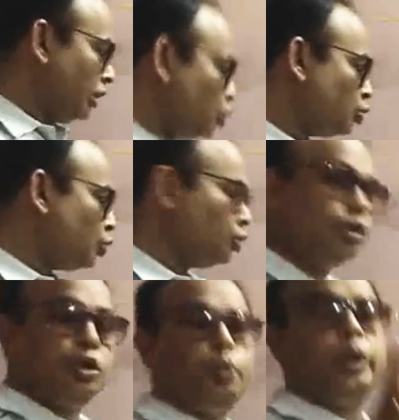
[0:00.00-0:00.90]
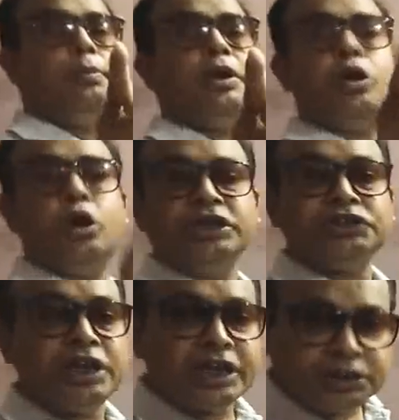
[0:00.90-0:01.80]
electron will be called as
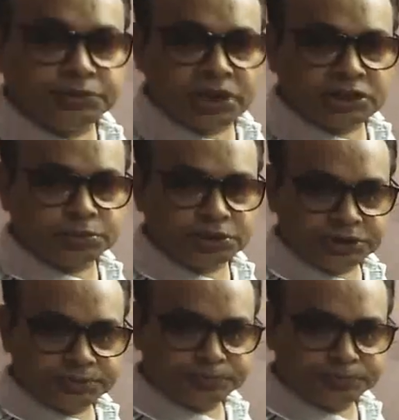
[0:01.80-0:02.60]
a negative charge body.